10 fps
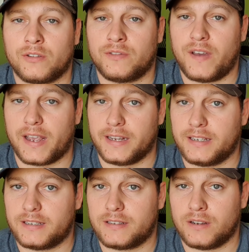
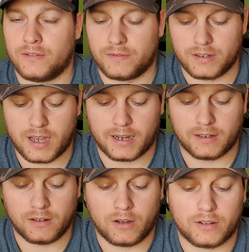face of the
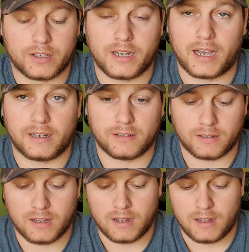dial or the dial